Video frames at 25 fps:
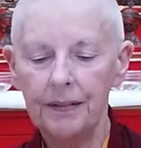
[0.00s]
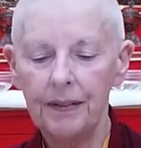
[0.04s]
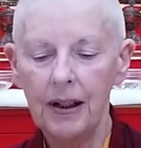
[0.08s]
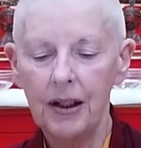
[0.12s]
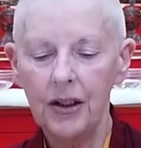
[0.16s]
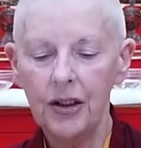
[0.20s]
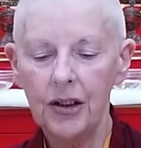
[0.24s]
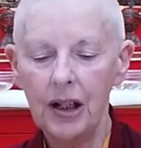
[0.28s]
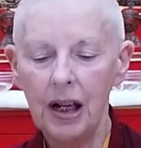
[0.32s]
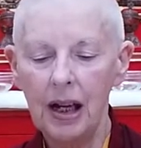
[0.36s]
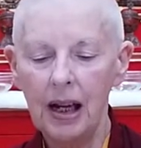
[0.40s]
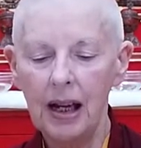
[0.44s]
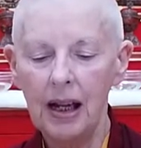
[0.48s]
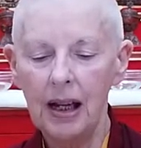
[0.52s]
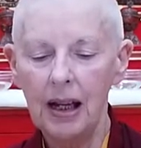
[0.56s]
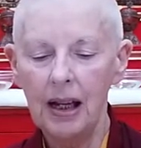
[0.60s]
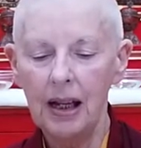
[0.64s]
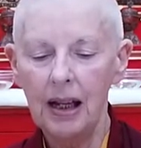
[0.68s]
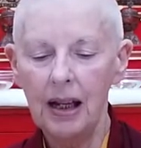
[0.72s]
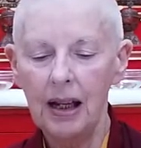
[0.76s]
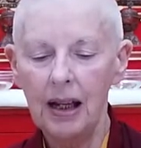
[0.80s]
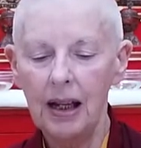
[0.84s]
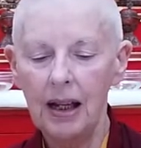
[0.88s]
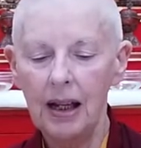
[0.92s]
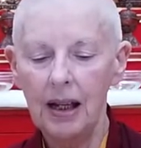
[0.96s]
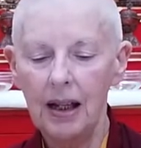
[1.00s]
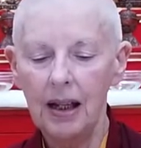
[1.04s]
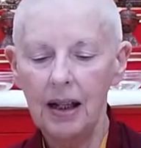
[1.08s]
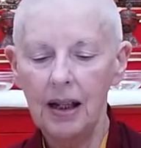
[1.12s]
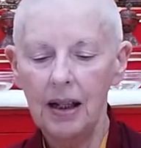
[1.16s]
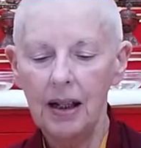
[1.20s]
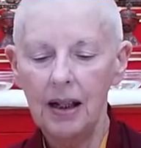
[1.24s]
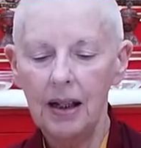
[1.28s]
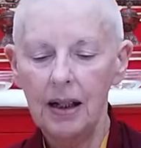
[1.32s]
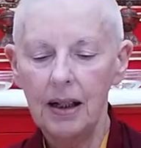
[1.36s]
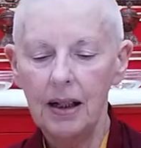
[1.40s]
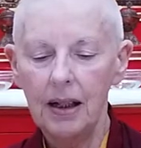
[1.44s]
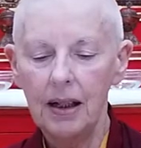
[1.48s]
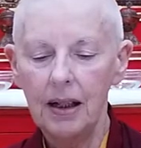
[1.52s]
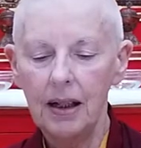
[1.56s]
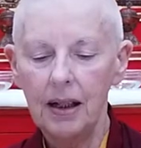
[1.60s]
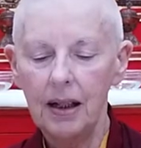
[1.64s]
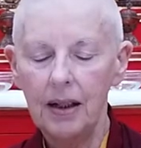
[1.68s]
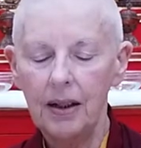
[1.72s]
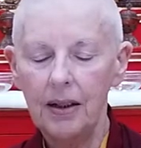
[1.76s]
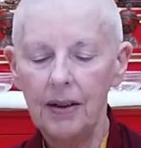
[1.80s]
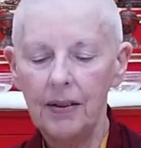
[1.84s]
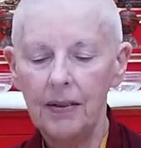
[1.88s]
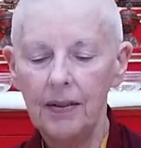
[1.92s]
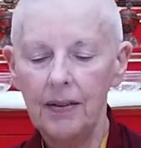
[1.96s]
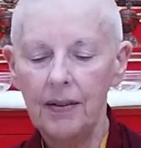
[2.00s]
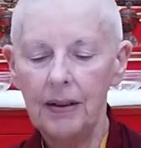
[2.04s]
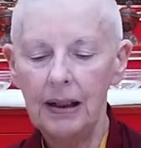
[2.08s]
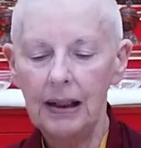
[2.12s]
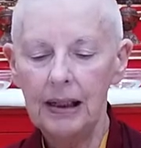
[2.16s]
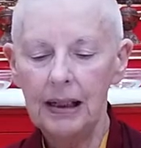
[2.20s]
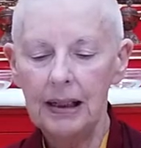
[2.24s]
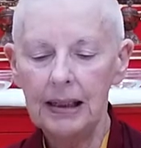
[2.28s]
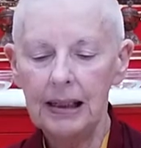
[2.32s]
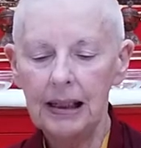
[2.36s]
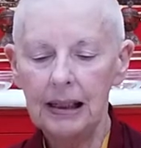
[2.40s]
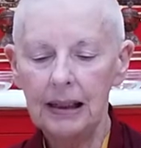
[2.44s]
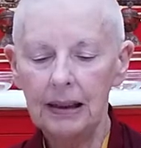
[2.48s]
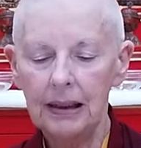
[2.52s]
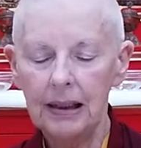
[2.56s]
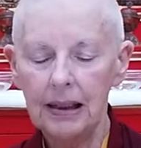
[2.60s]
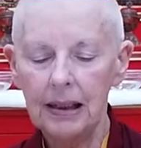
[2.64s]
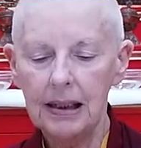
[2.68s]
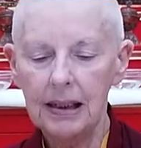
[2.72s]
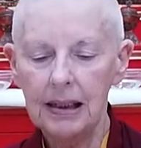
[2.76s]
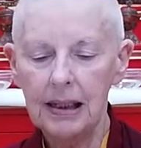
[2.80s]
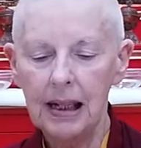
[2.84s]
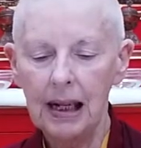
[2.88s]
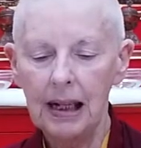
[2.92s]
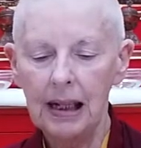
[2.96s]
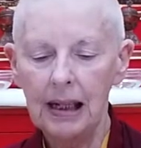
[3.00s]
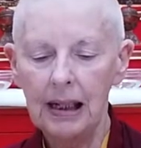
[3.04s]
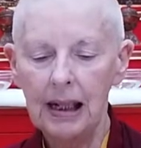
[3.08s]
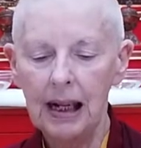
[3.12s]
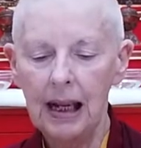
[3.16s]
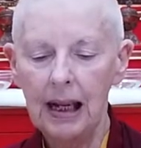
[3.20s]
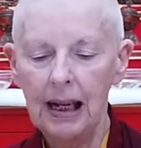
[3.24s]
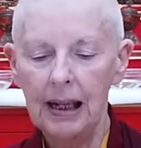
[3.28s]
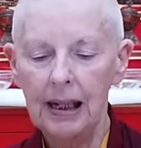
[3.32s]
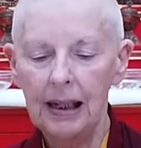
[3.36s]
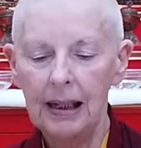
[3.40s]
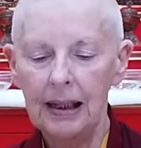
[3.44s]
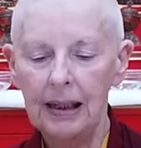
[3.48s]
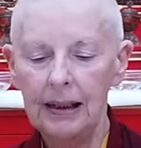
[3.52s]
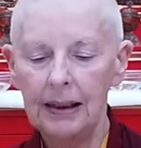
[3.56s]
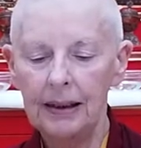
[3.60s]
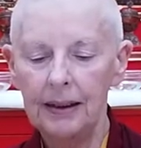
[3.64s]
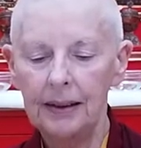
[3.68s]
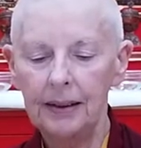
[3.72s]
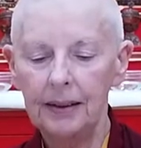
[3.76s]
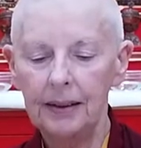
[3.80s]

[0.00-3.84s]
fresh air, releasing the stale air.